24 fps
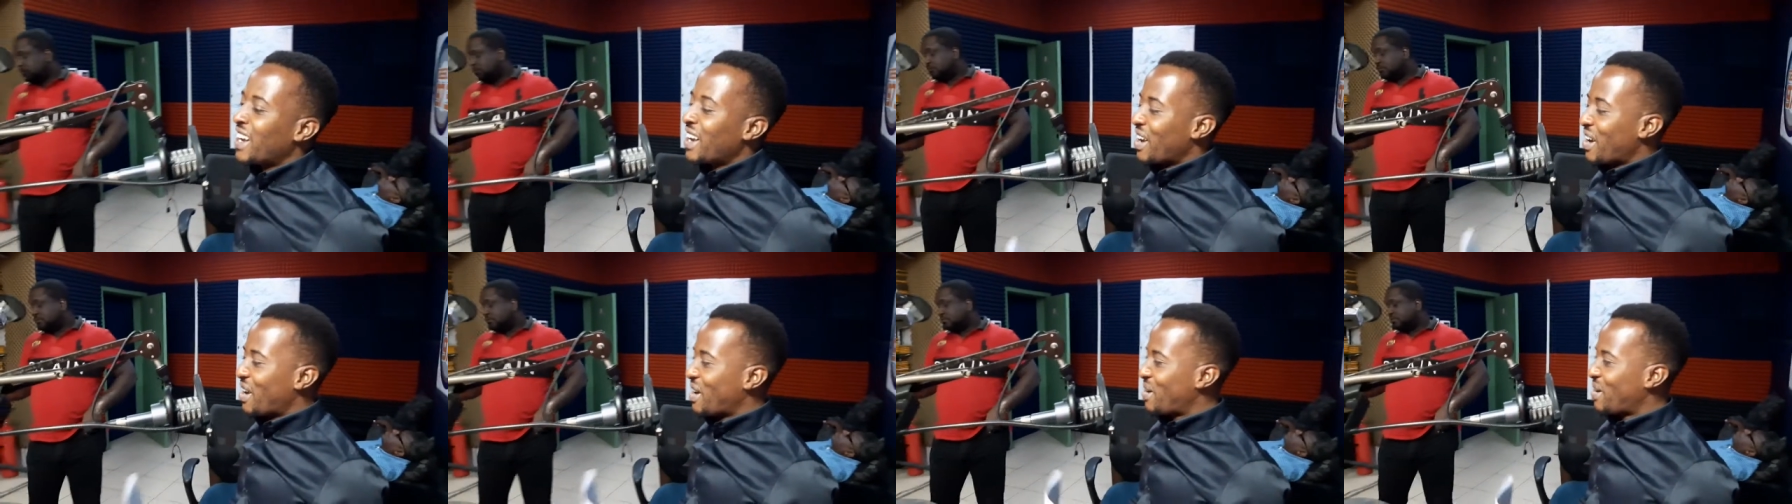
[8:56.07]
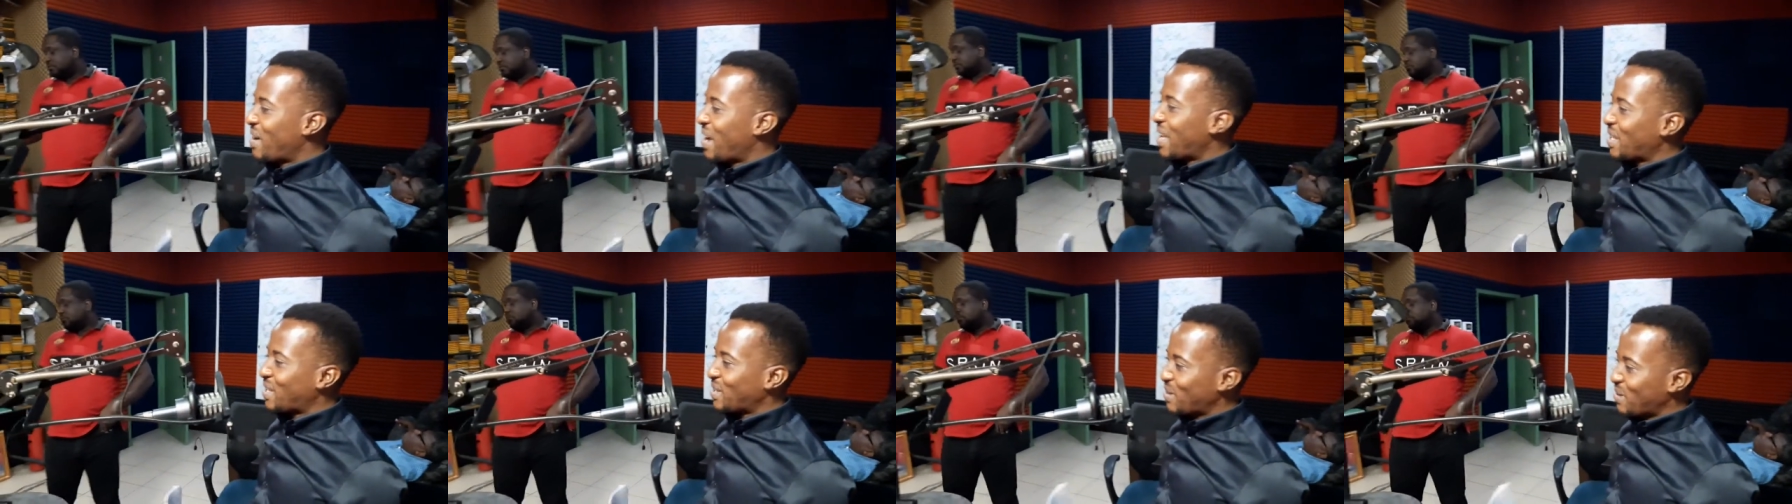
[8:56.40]
All
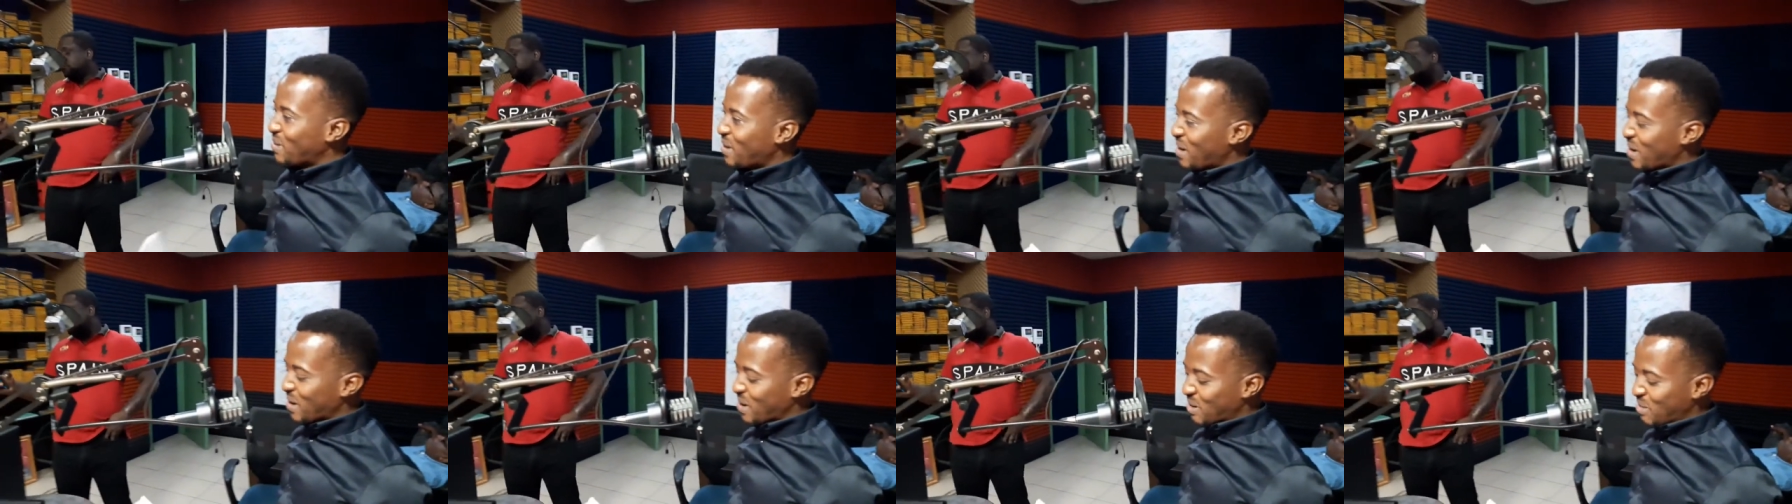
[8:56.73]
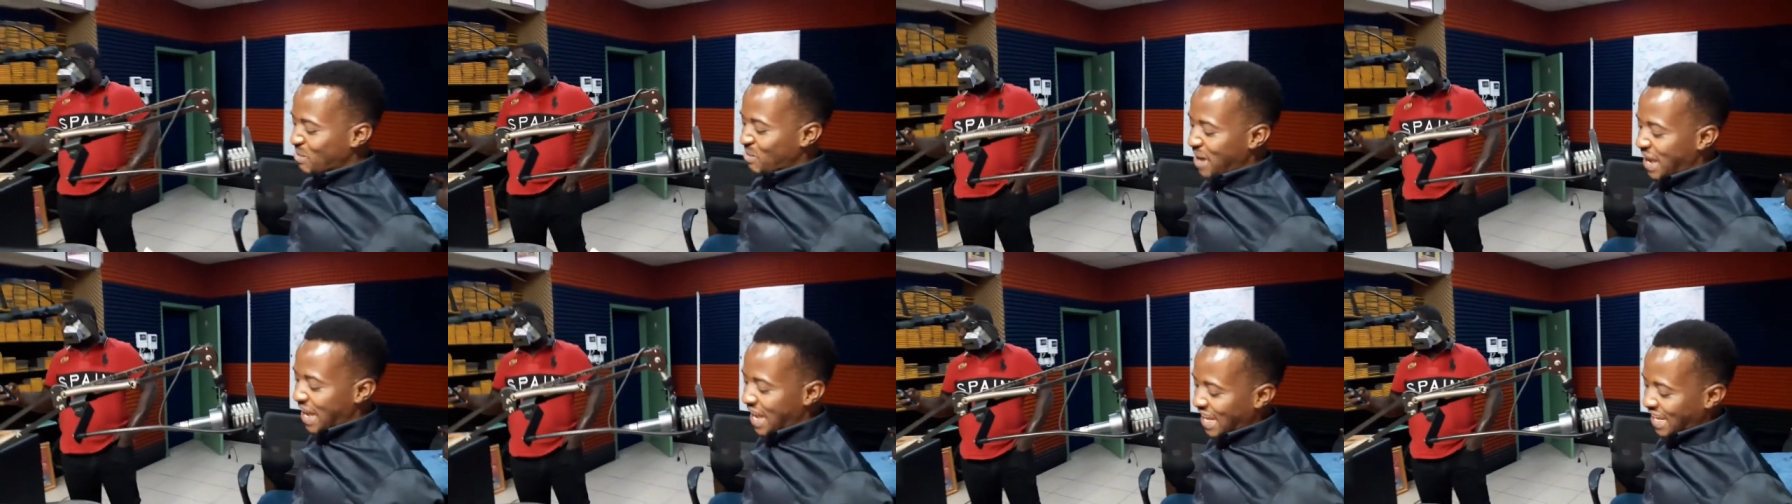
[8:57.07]
right, welcome
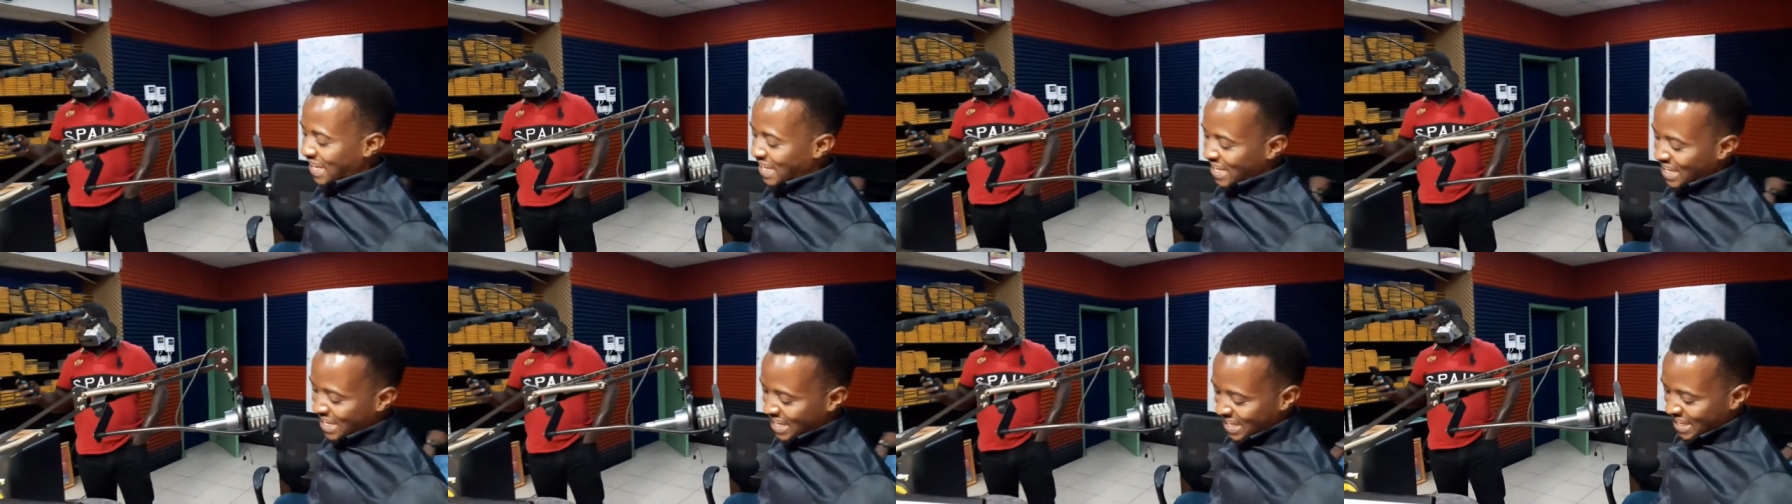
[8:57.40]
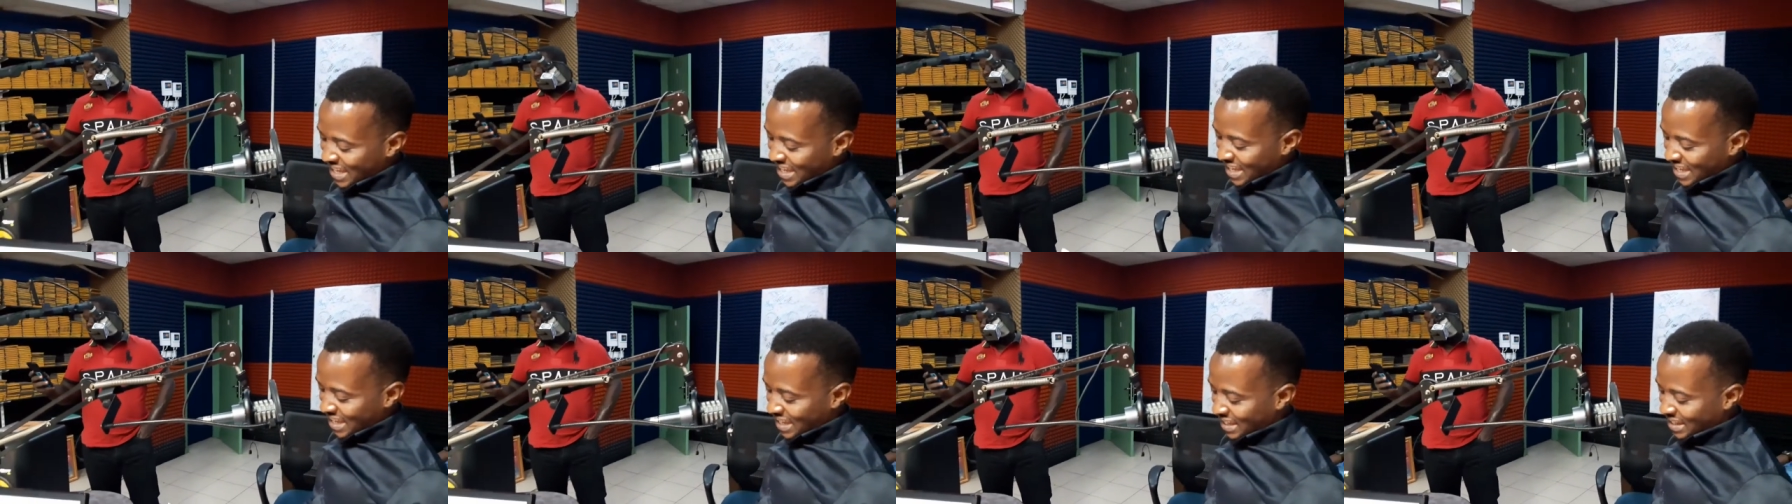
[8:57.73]
back.
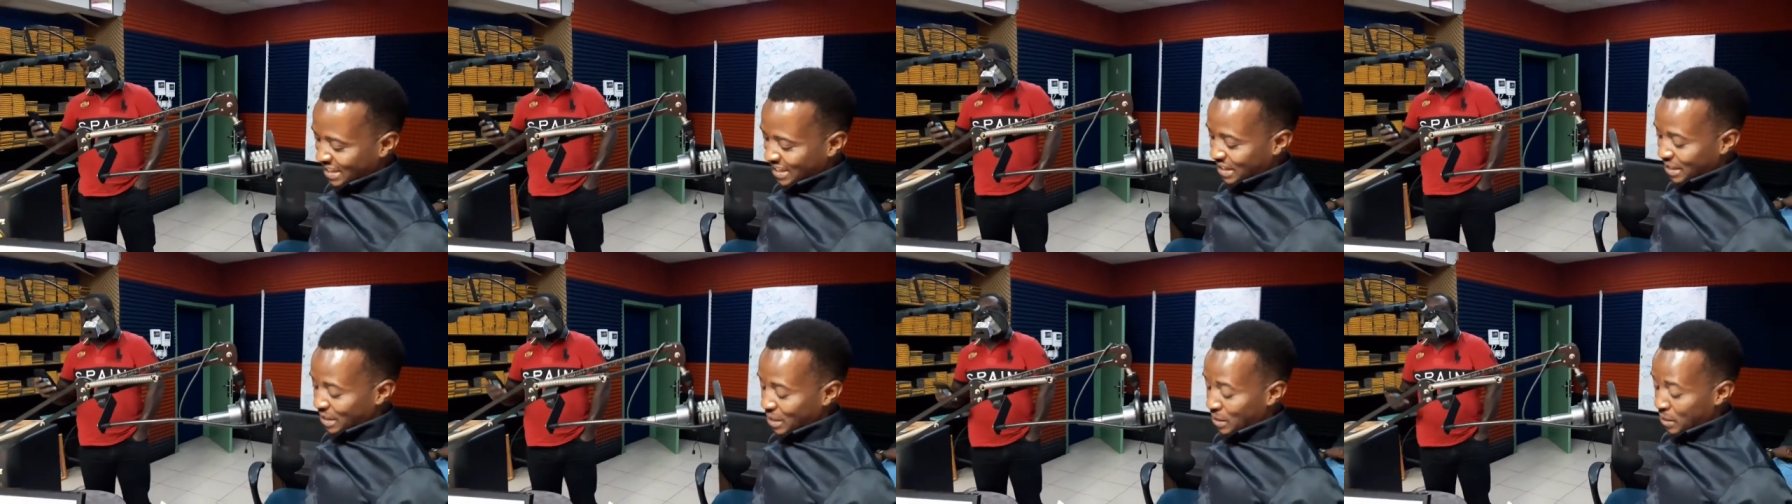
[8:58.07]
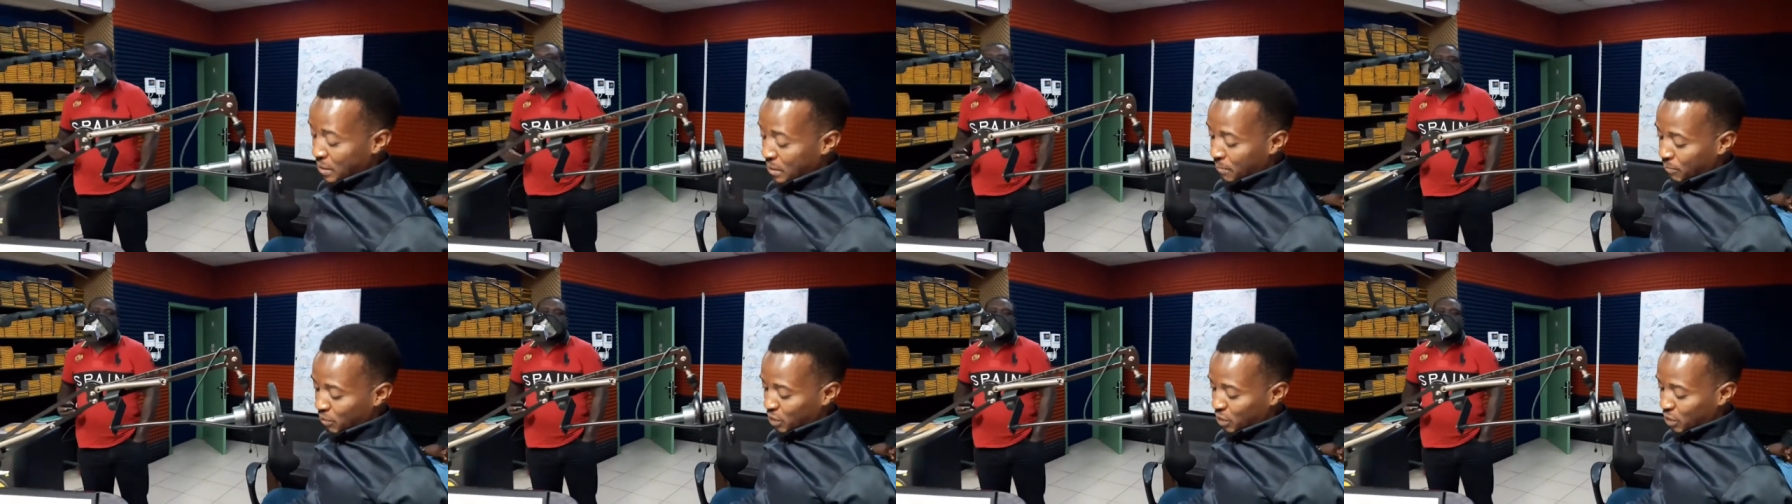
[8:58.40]
It's still